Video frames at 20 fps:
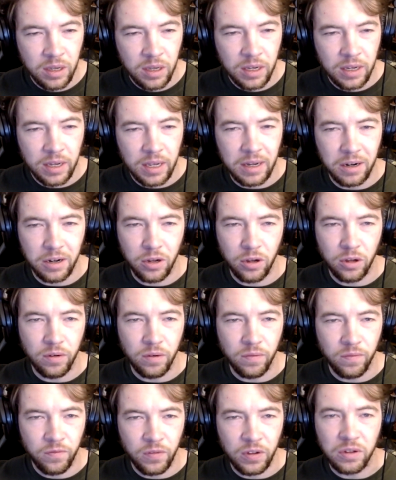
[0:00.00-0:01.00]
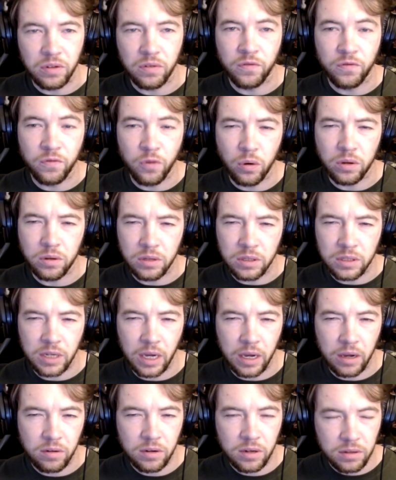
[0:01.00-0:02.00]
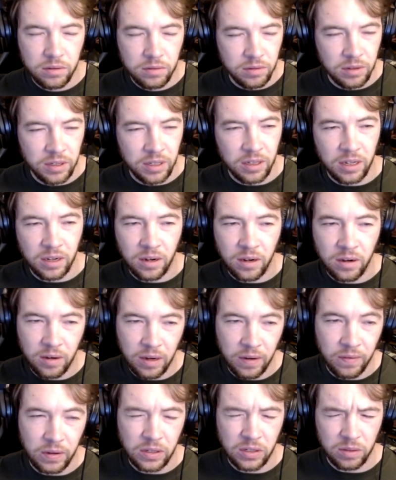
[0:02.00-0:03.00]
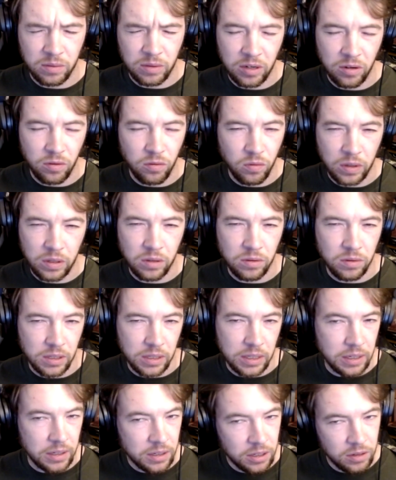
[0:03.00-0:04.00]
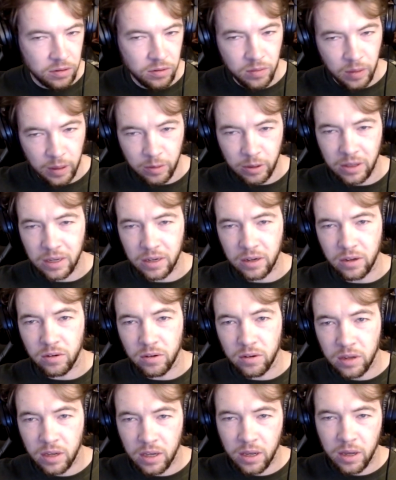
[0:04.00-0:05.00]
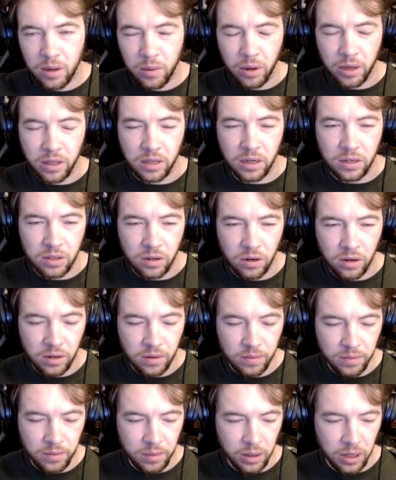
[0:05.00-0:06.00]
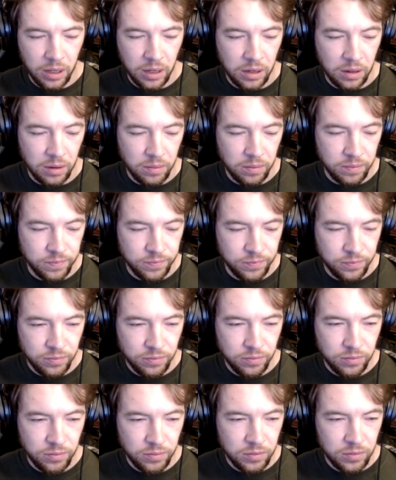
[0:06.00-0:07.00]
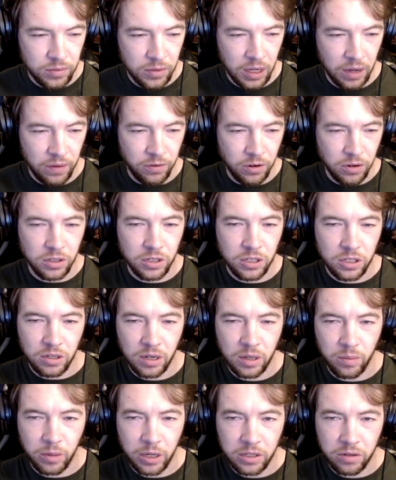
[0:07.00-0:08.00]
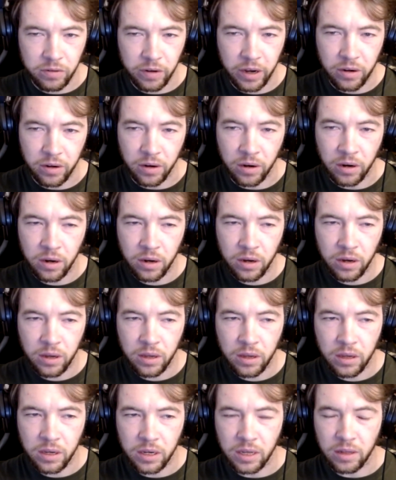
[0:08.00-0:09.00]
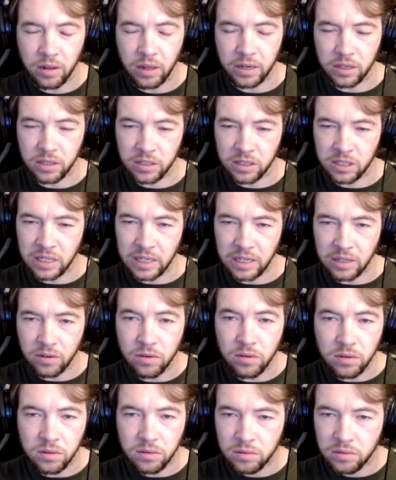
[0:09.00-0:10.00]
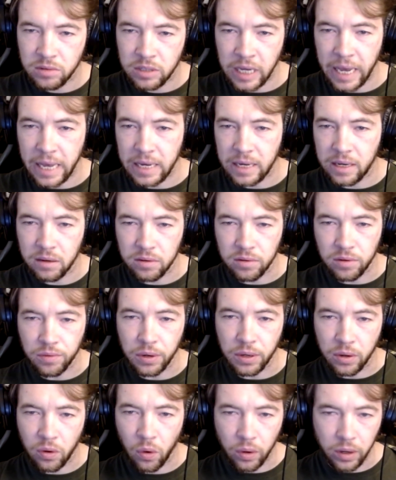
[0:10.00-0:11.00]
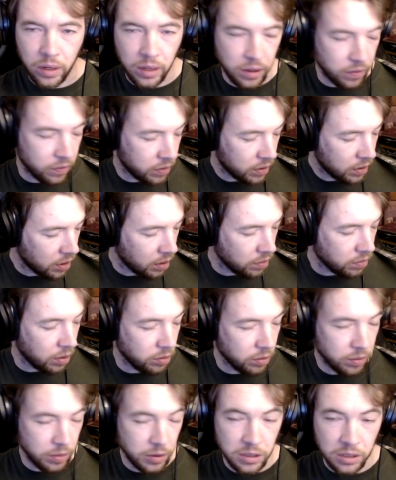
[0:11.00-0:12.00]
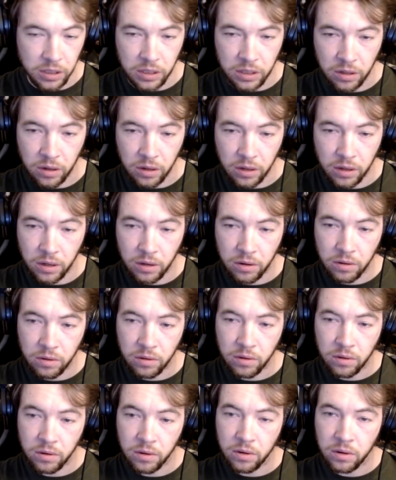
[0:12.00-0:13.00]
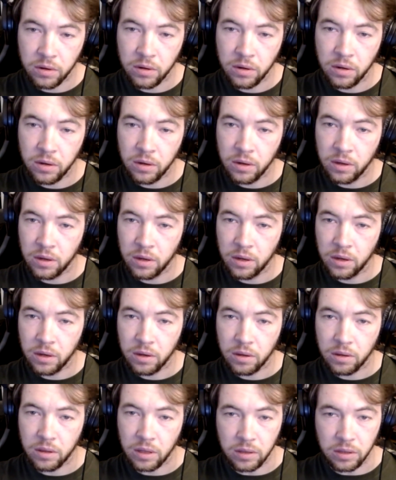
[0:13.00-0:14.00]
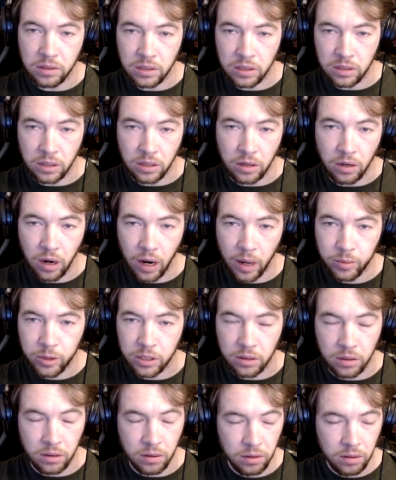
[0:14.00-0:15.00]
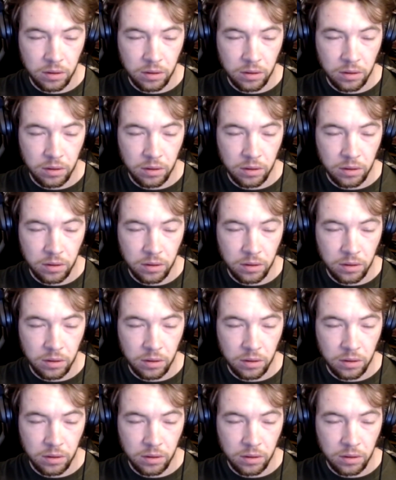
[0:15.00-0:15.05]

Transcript: get a good feel for the sound, and then if it's something you're really, really into, maybe then go buy the guitar. But if you're just trying to mess around or get like a single take or recording of a rubber bridge guitar, I think this is a good option.